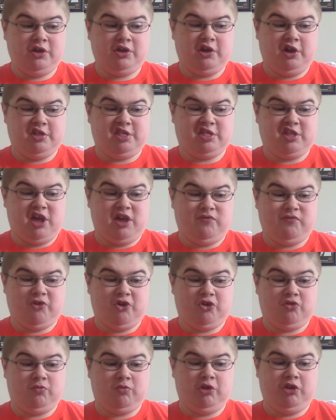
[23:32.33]
Gus
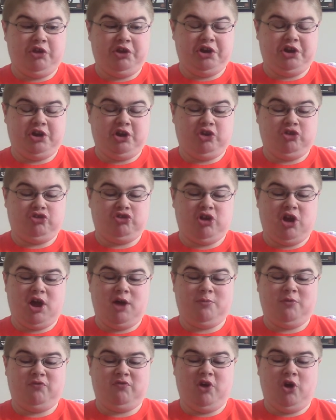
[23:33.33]
Afert really did a good
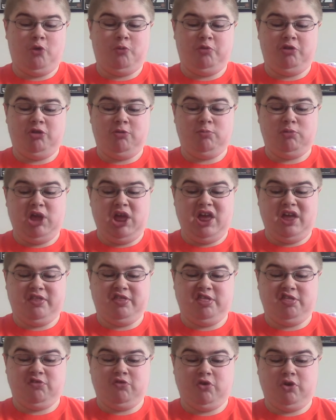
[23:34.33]
job of helping the
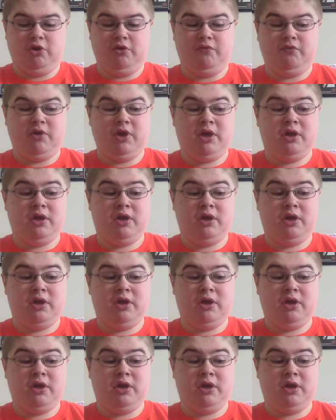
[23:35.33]
band sort of